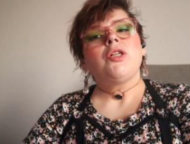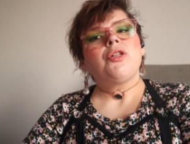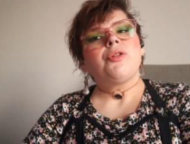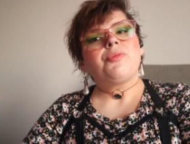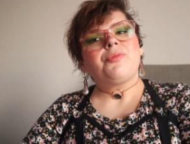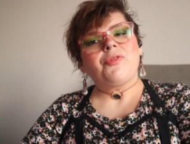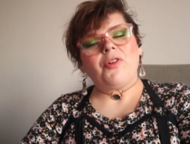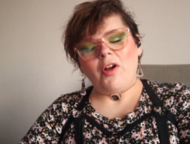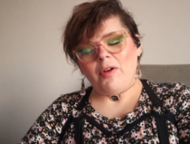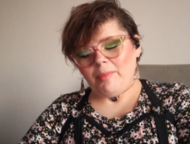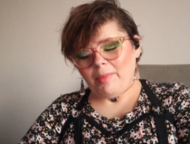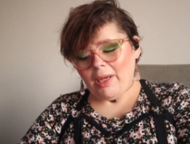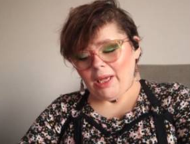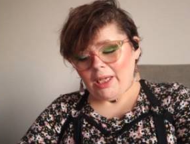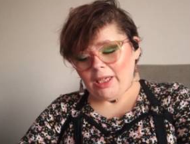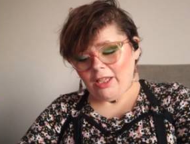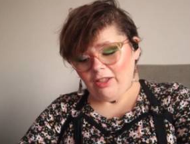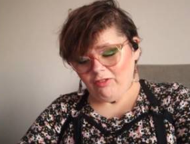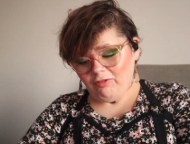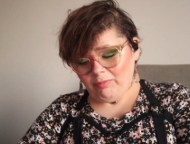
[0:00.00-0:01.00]
from
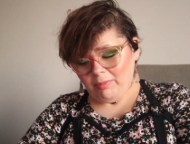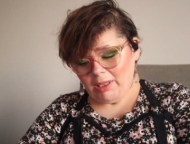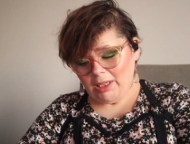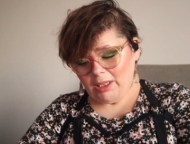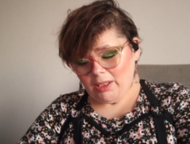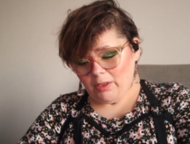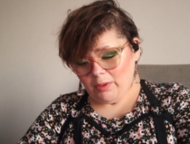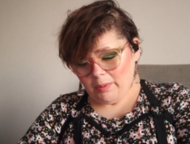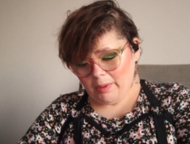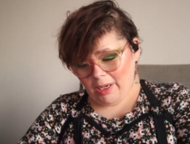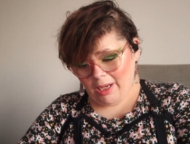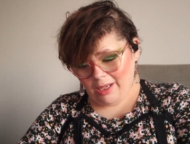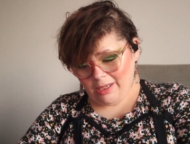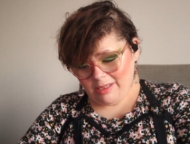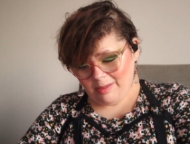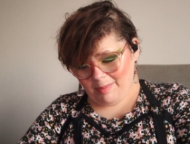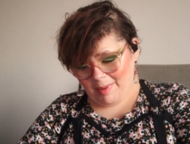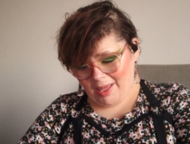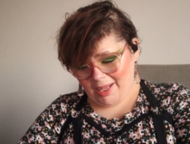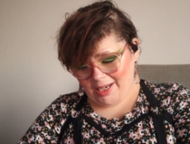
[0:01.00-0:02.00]
Give Me Glow
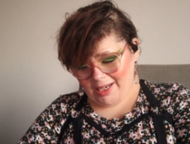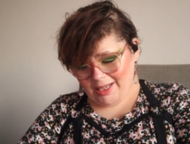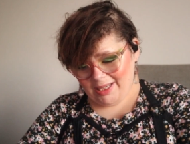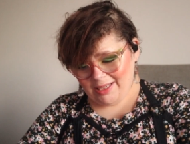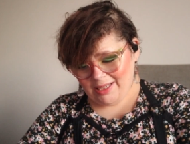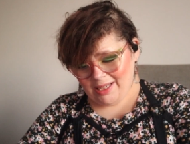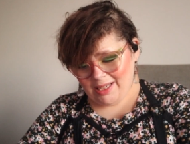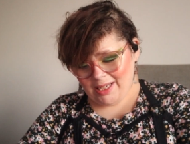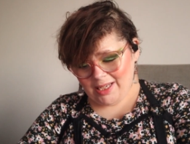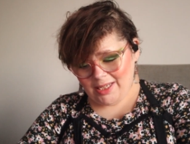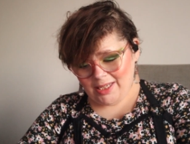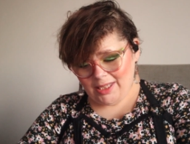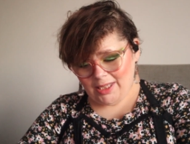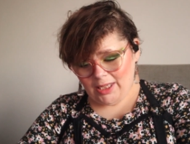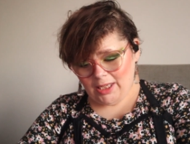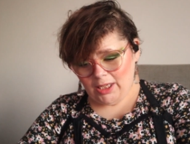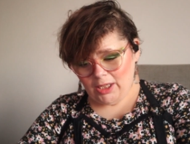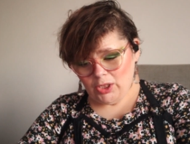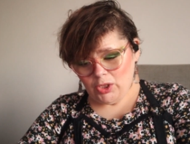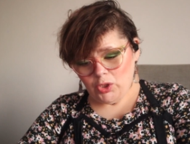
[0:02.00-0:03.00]
Cosmetics. This is
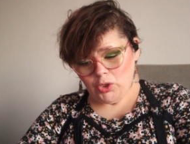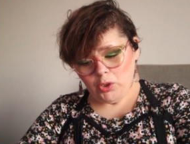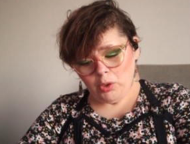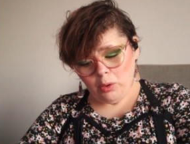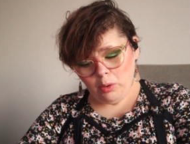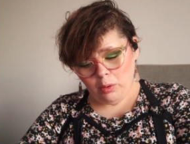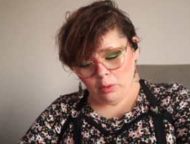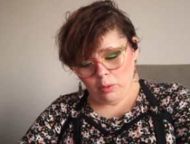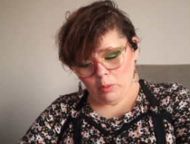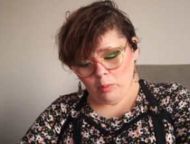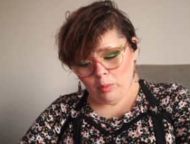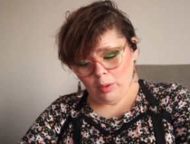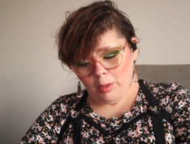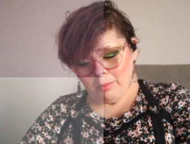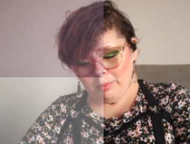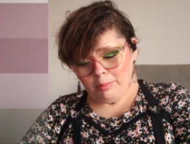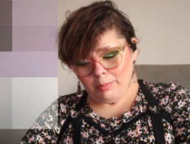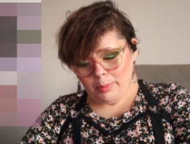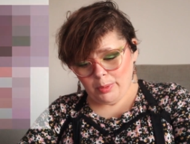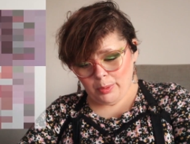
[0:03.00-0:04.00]
the Two
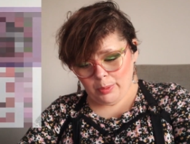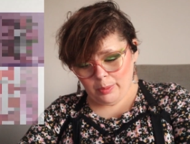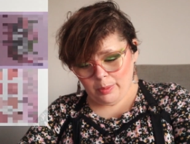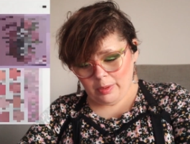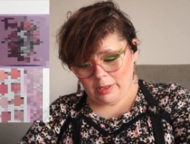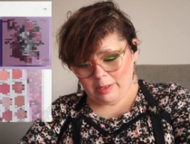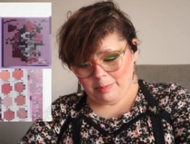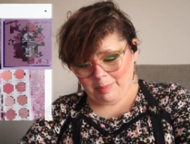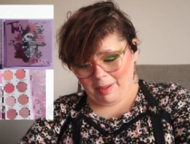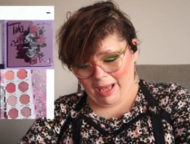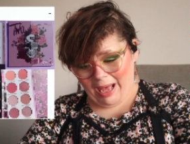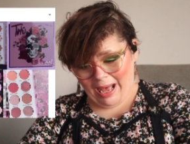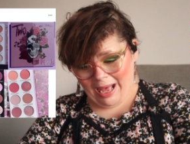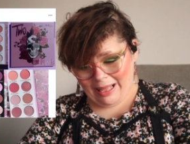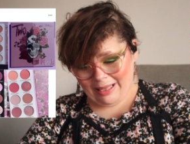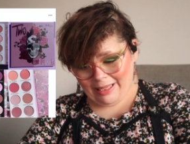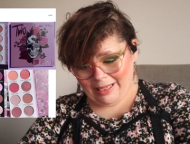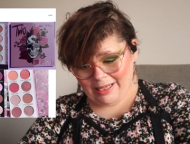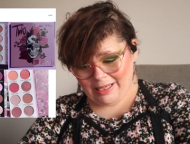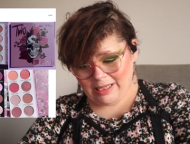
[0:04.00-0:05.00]
Moods
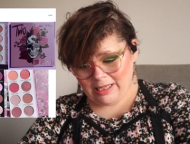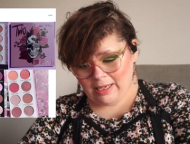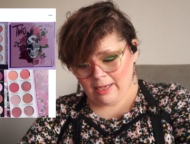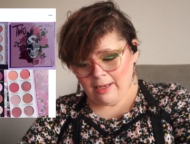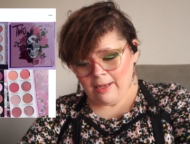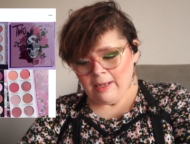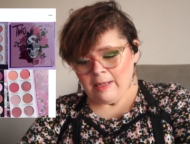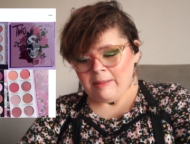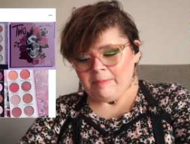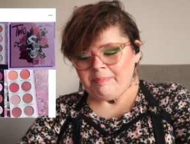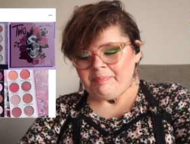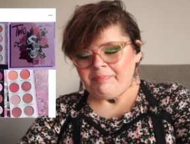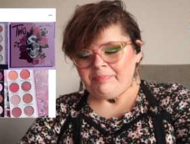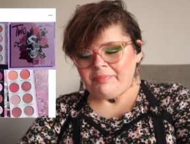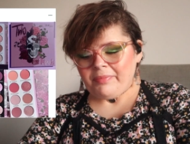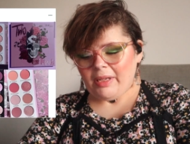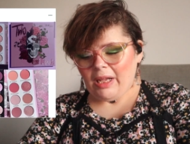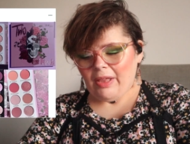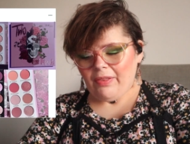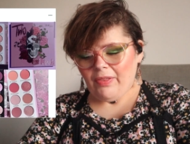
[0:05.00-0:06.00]
palette.
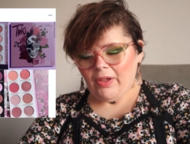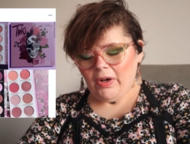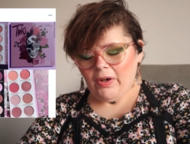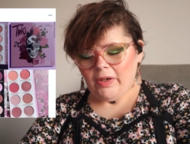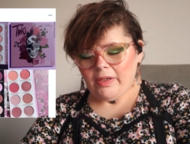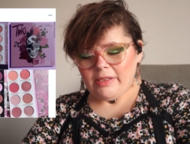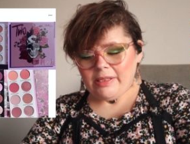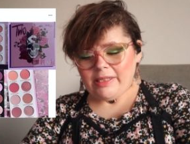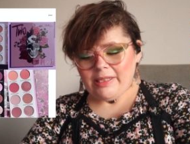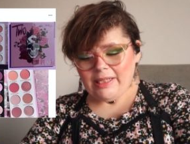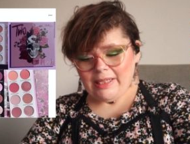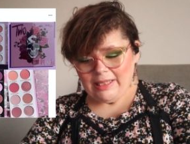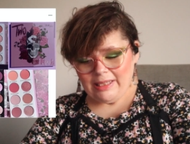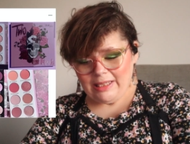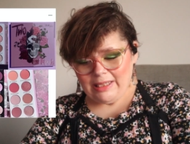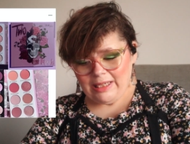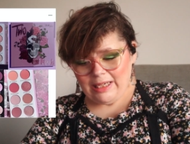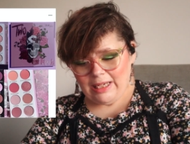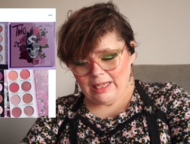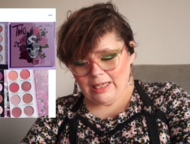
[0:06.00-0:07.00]
There are
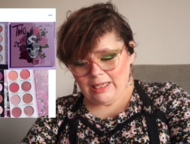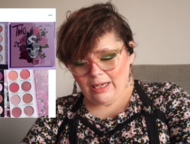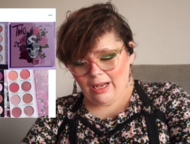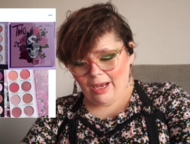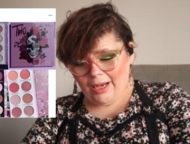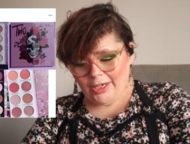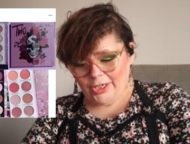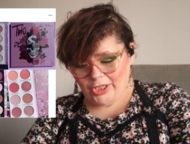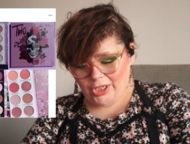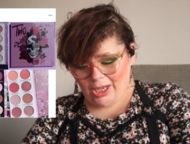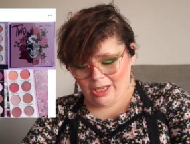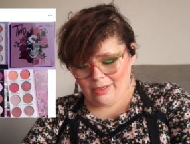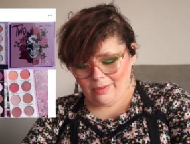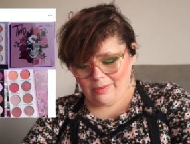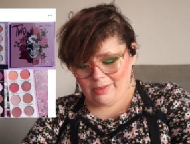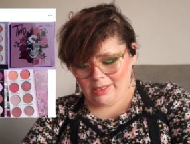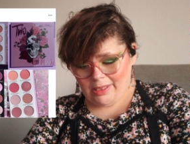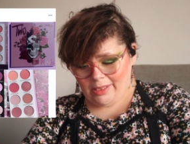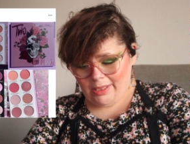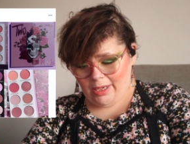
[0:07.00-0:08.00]
sixteen eyeshadows
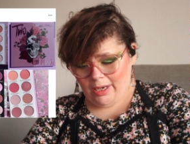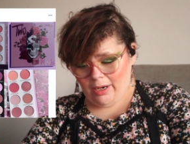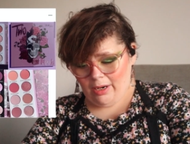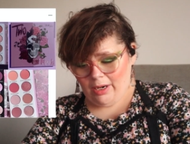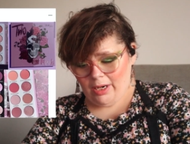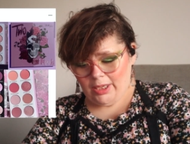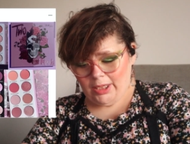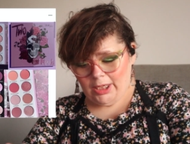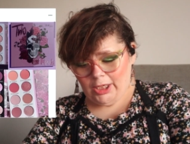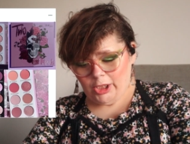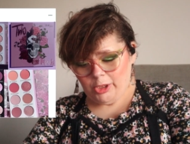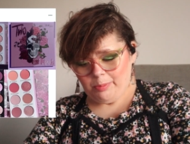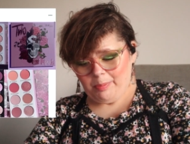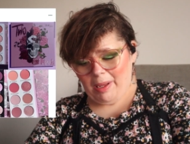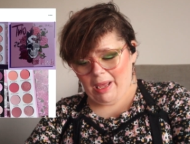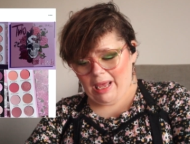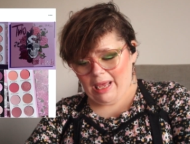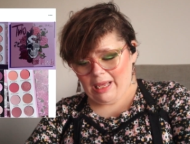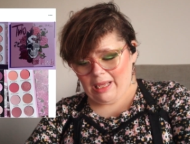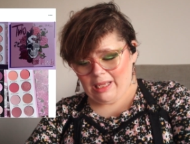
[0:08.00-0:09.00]
in there, and each
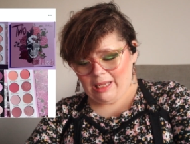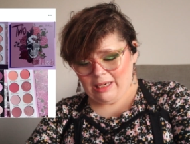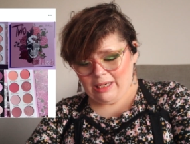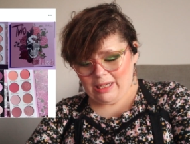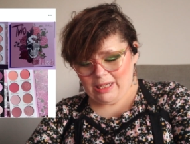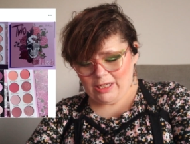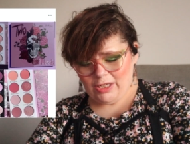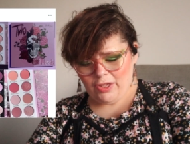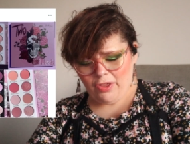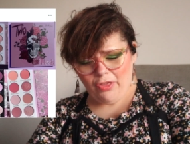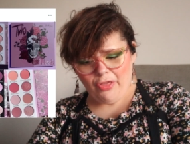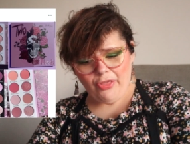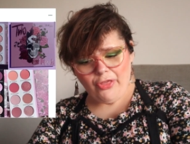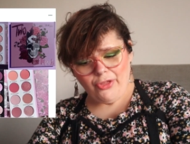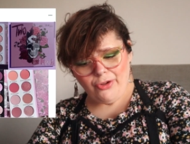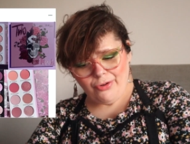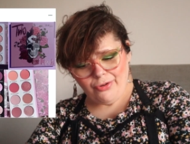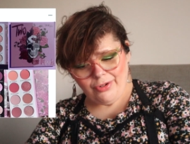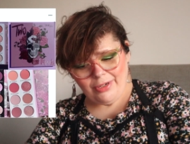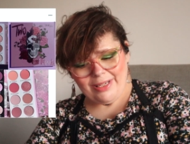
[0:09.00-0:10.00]
pan is
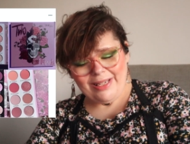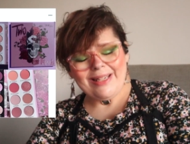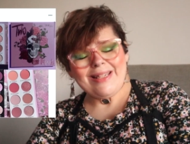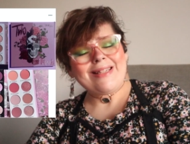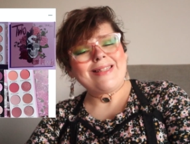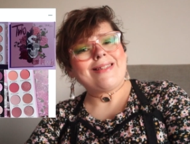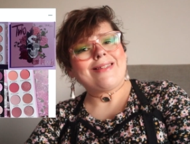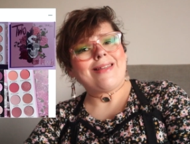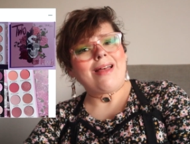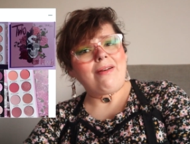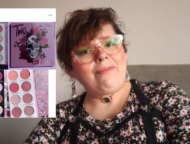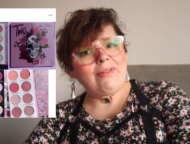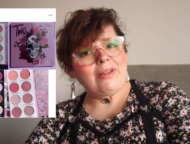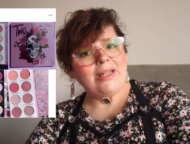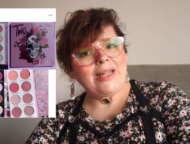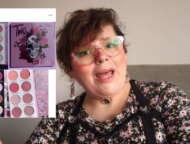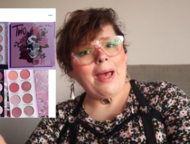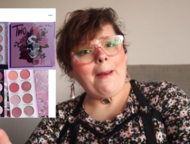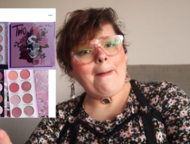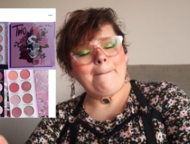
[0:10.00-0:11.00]

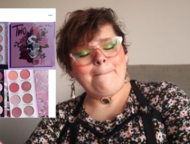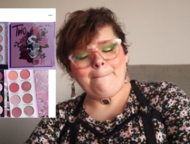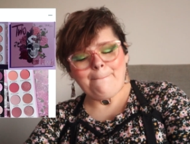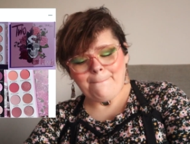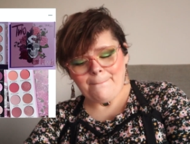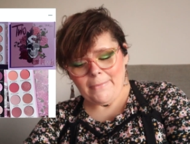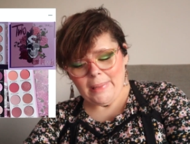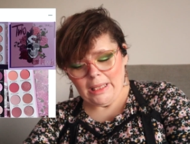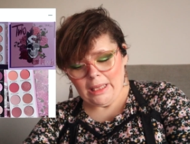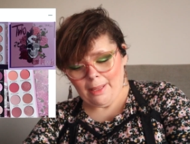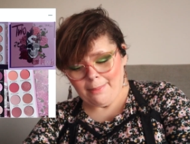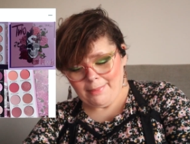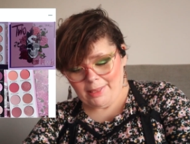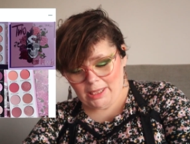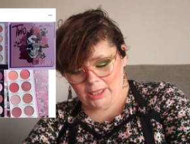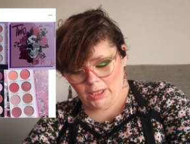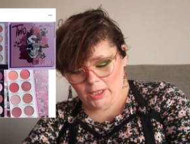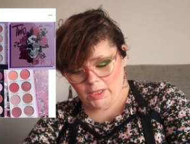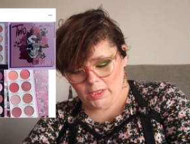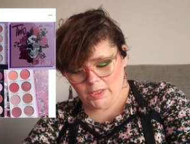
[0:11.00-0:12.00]
thirty-seven
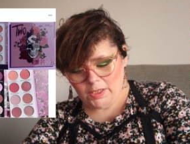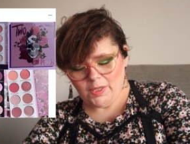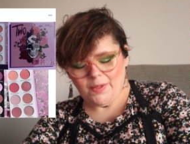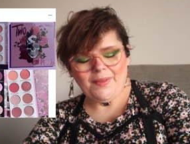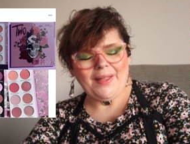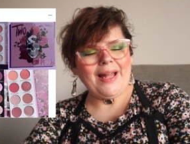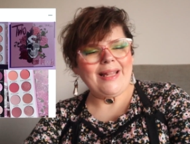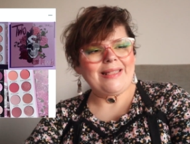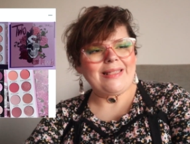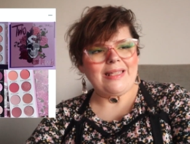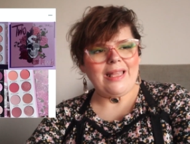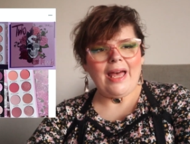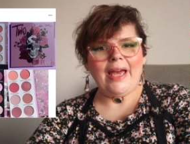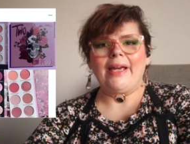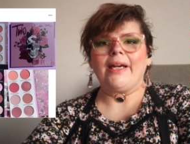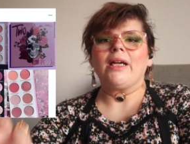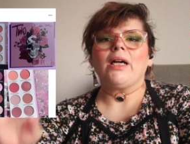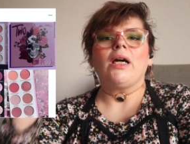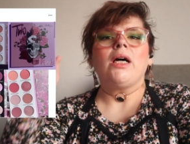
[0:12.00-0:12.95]
millimeters. So that's like